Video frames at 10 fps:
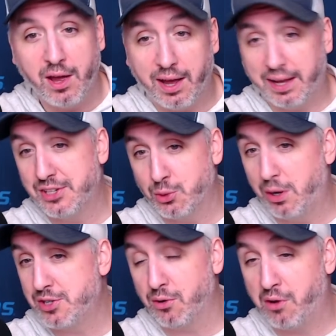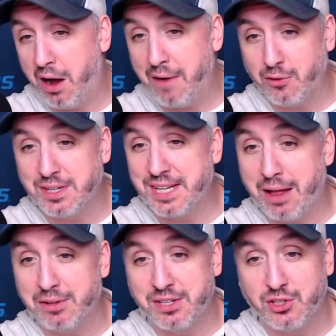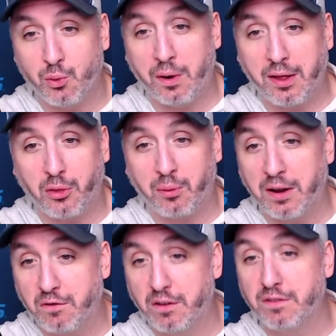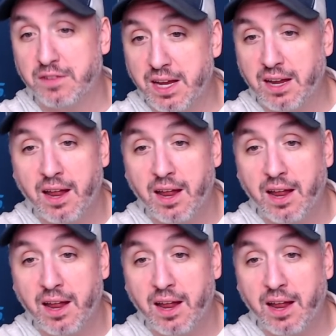Against the Western Conference, Dallas is 23 and 15.